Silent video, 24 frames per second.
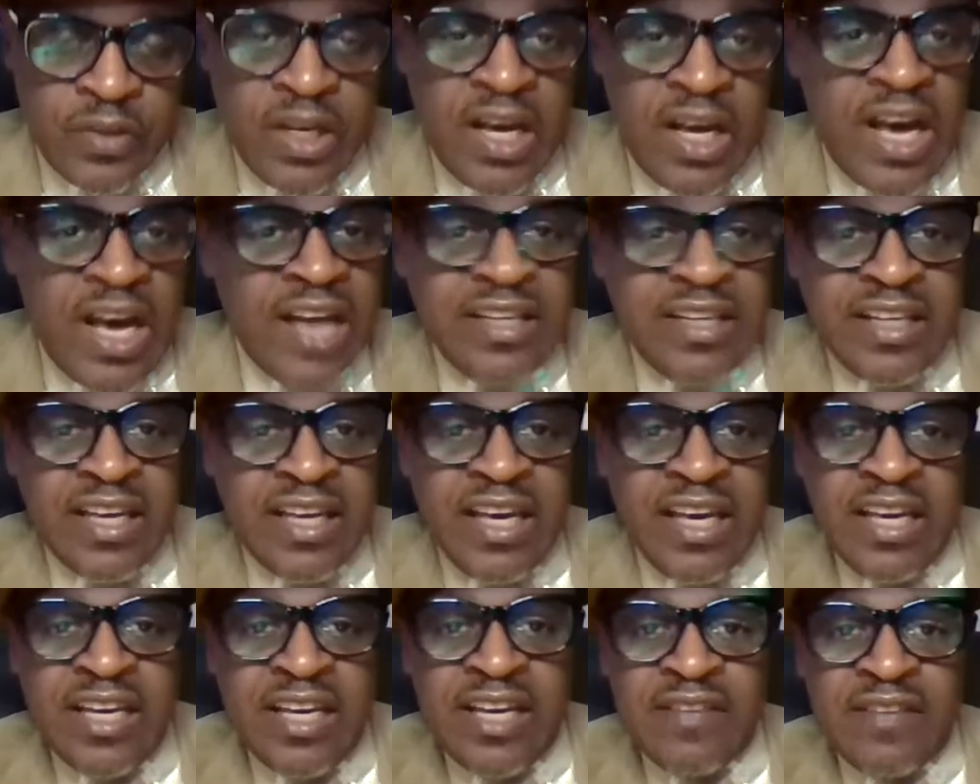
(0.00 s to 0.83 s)
And the
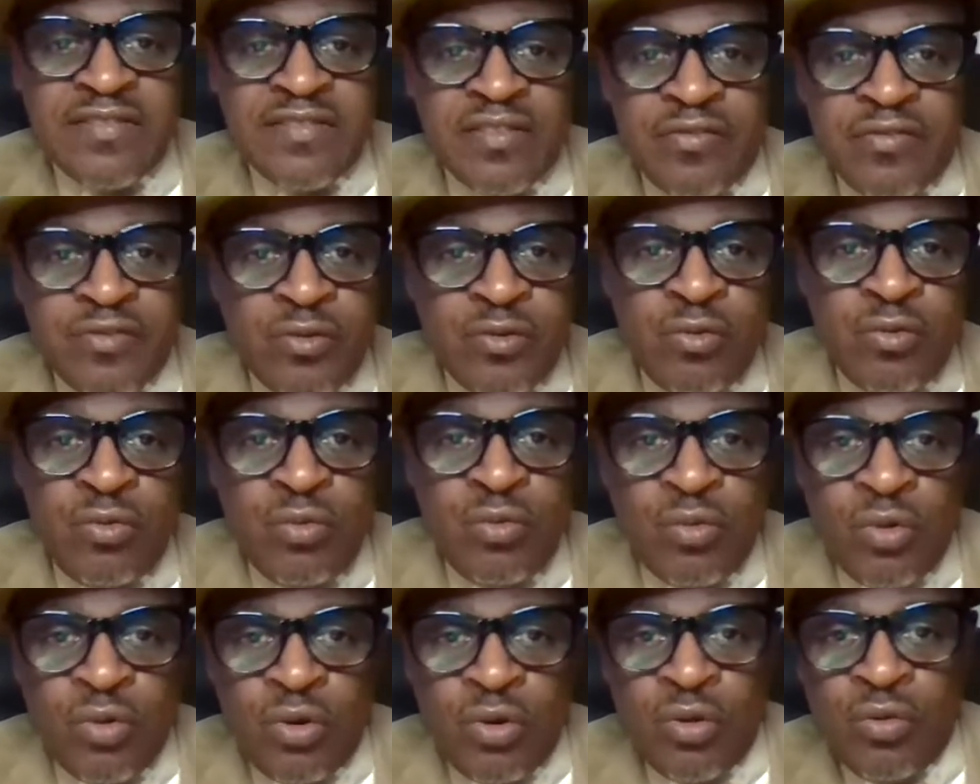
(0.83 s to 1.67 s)
king gives a
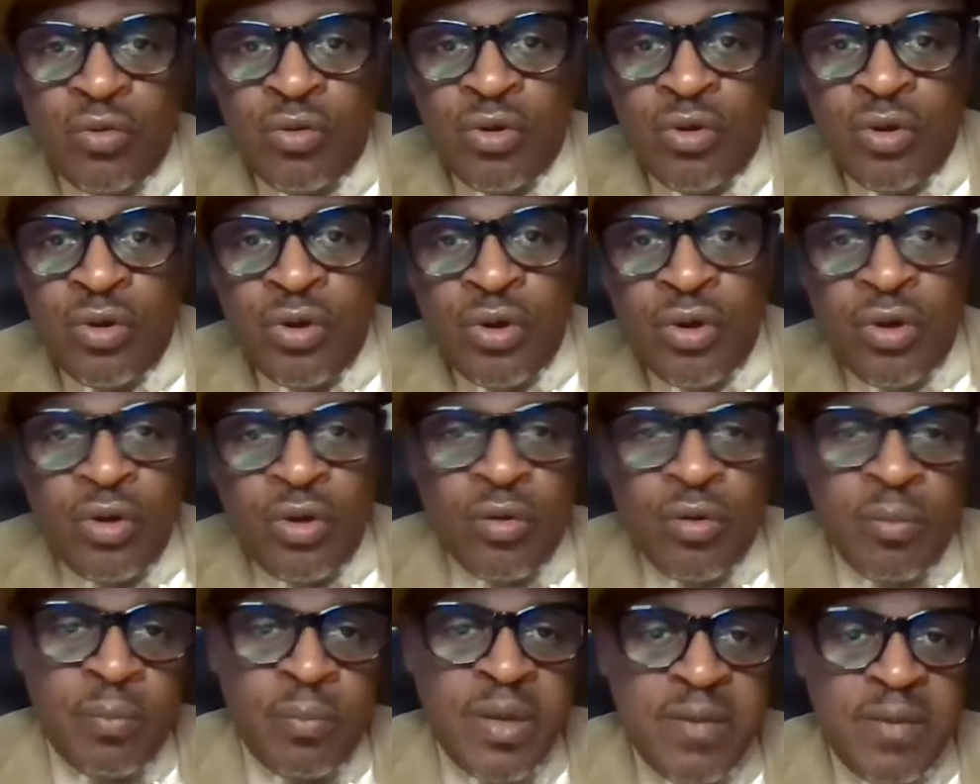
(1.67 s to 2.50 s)
few
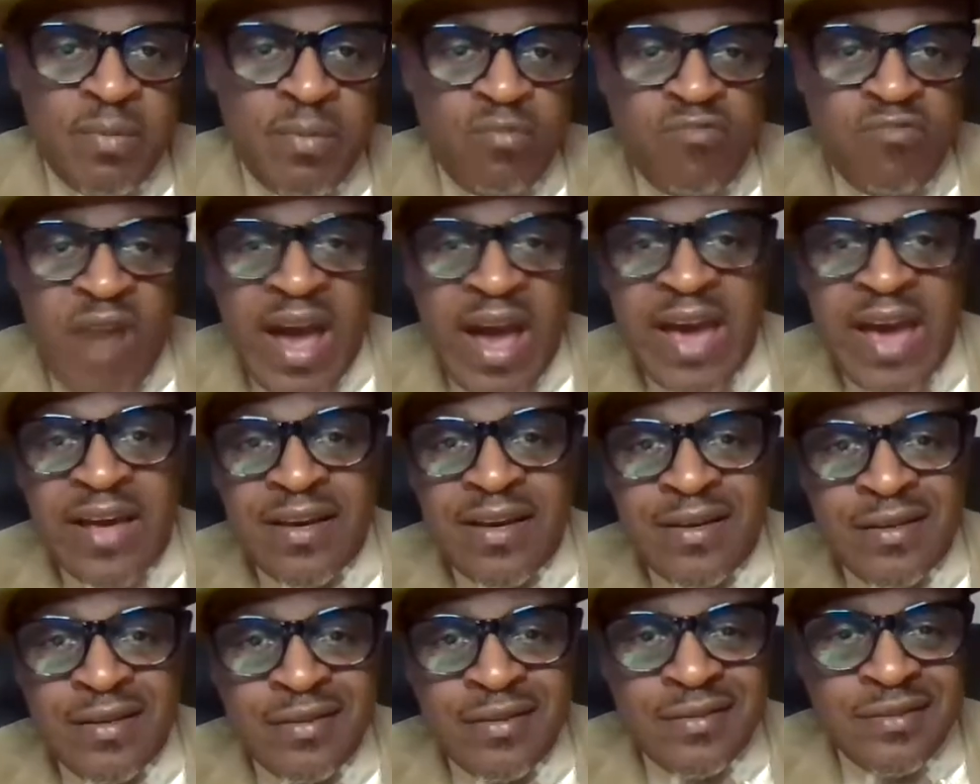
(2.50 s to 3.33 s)
people rank,
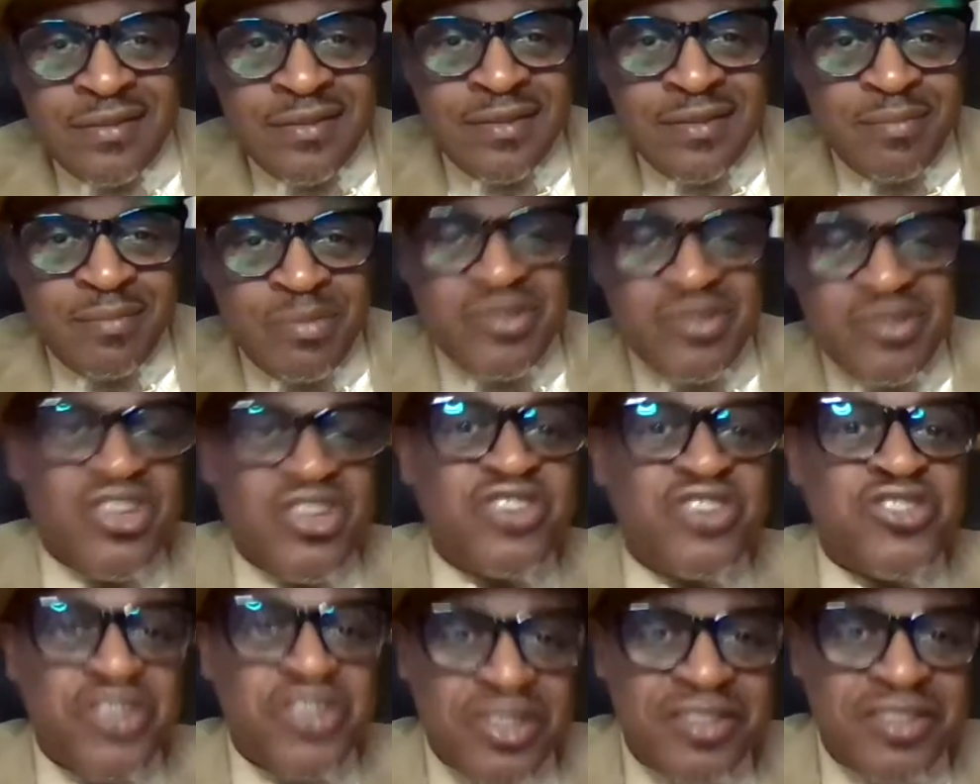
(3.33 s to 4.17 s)

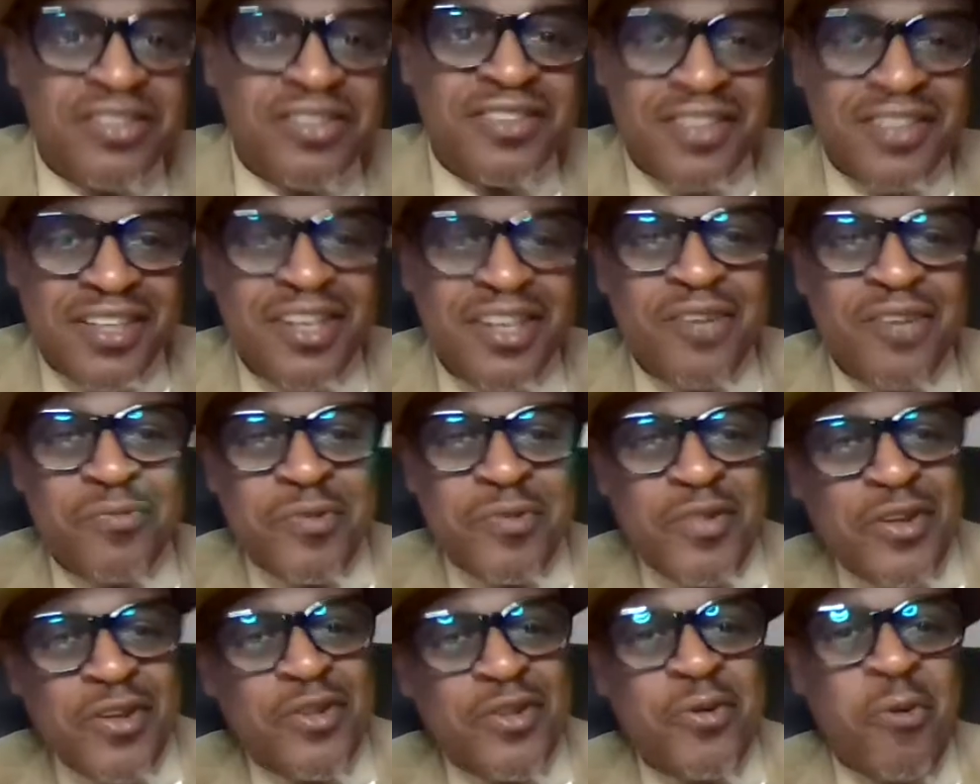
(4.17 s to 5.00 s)
position
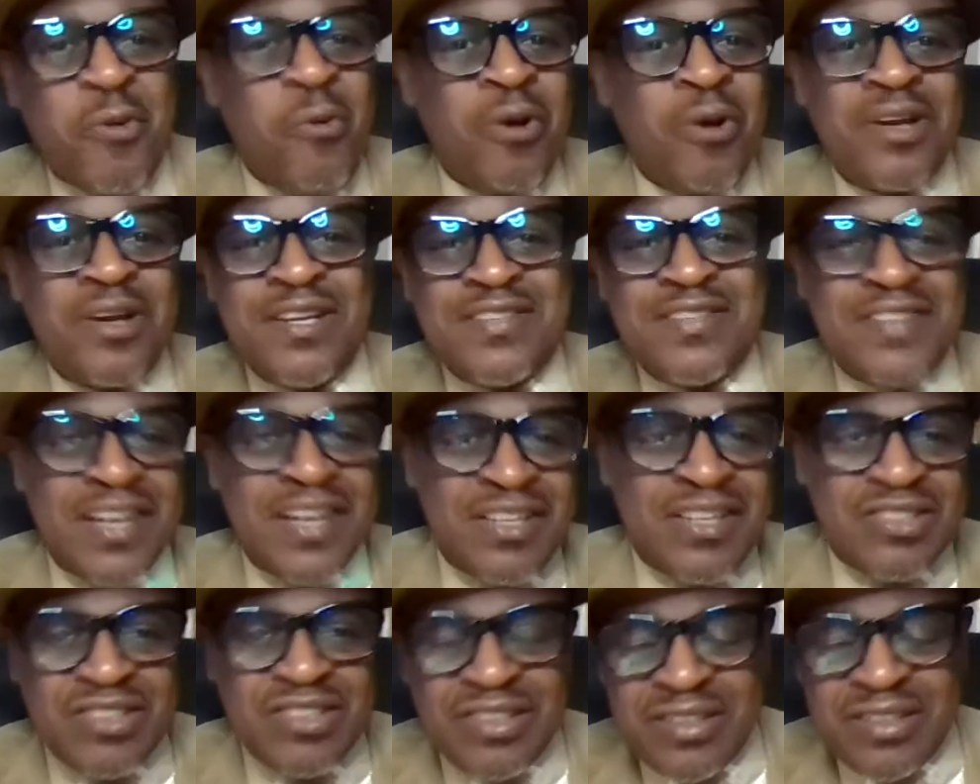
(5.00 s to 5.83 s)
within the
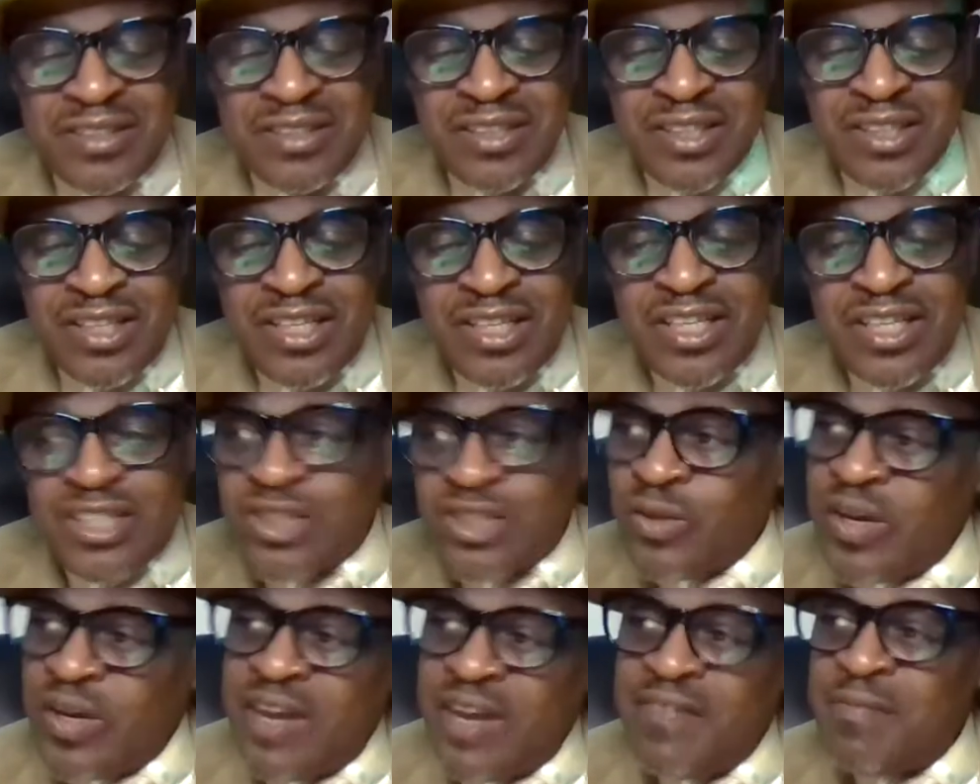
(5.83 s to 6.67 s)
organization, so
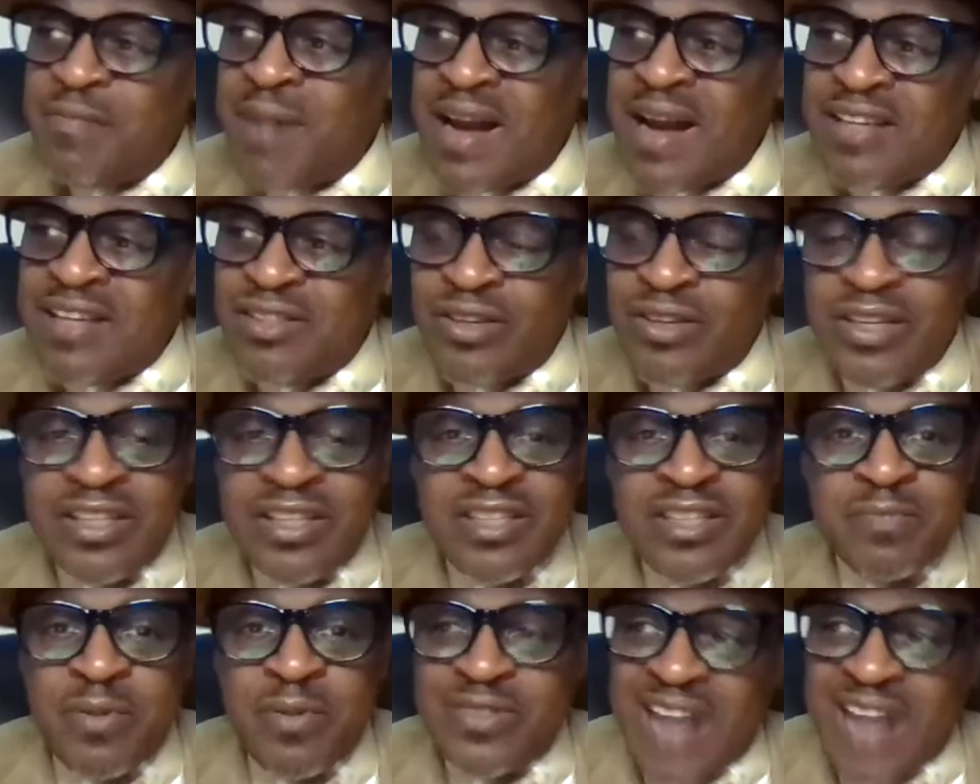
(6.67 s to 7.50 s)
that everybody's looking at
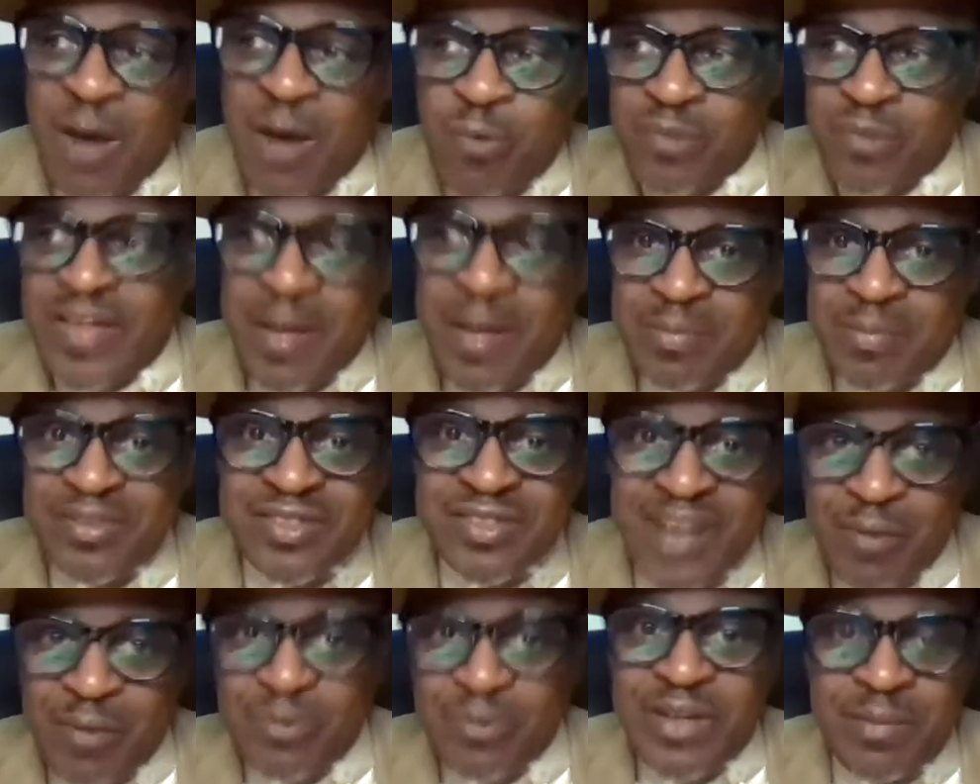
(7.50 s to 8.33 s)
this person. I want that
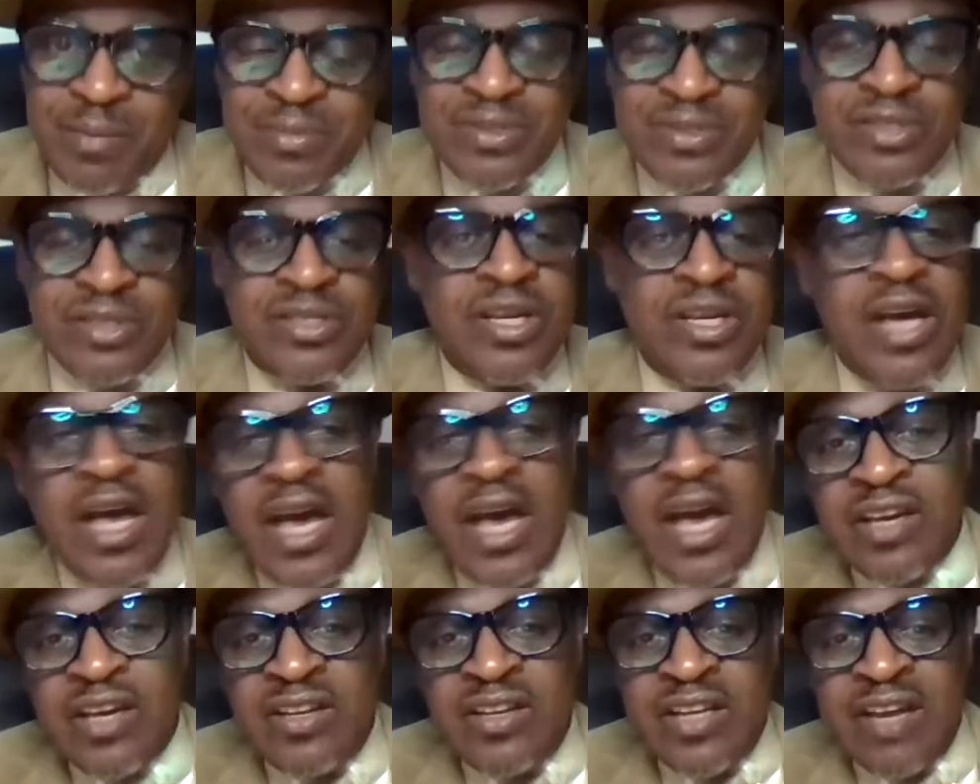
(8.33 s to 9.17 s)
position. I want that position.
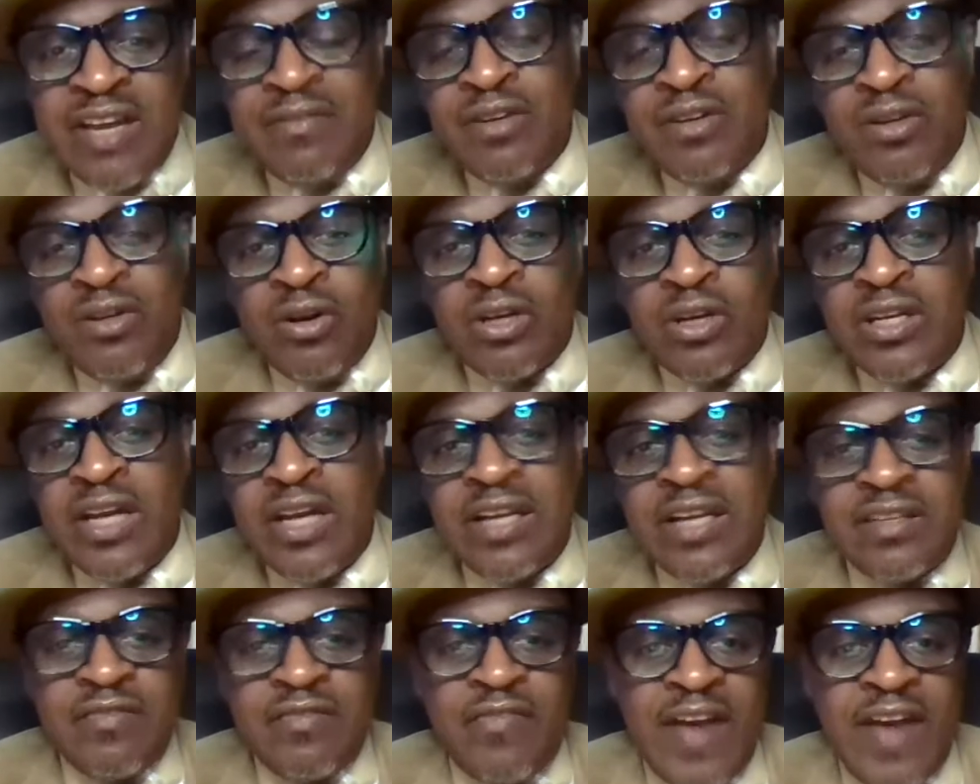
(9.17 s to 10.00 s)
And you're never looking
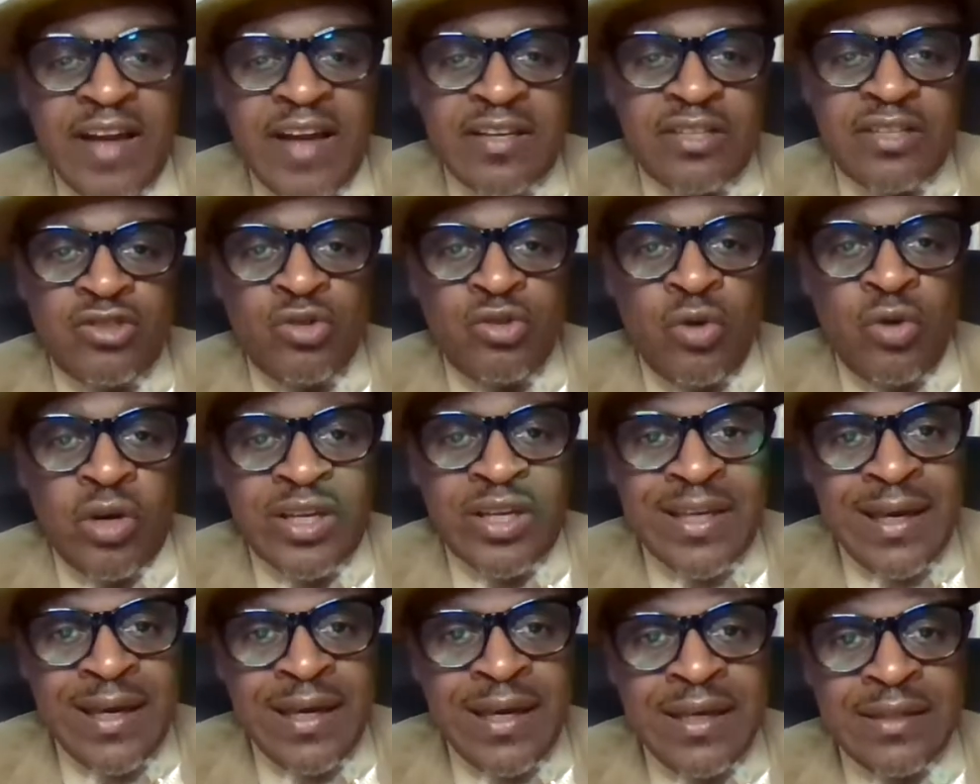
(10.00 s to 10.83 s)
at the fact that you are
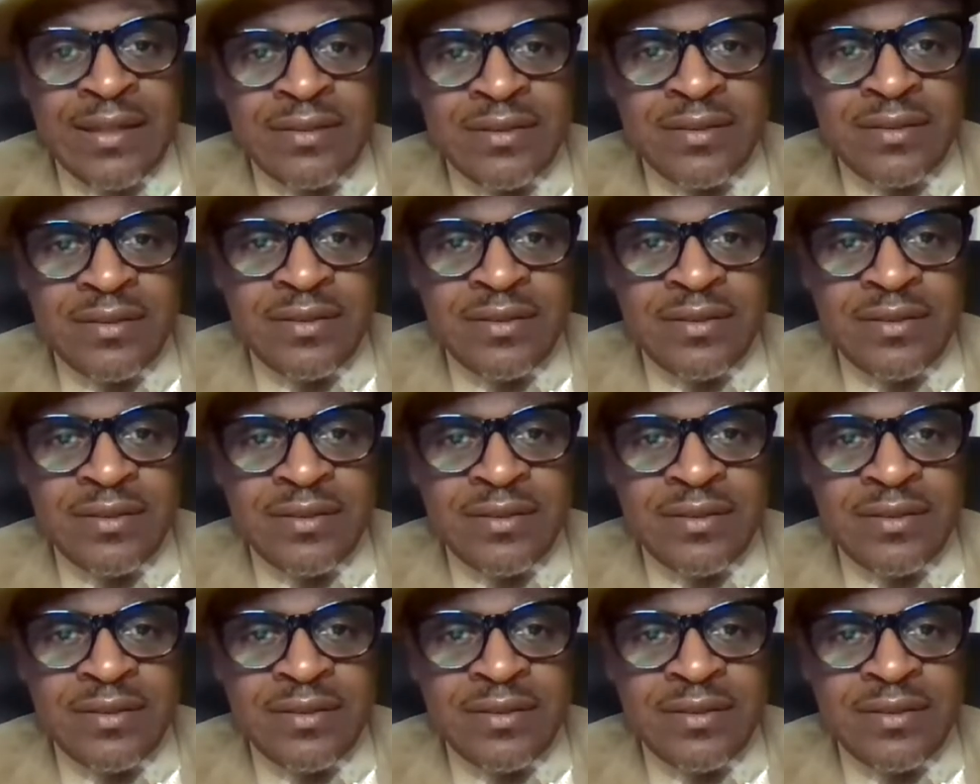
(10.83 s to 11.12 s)
king.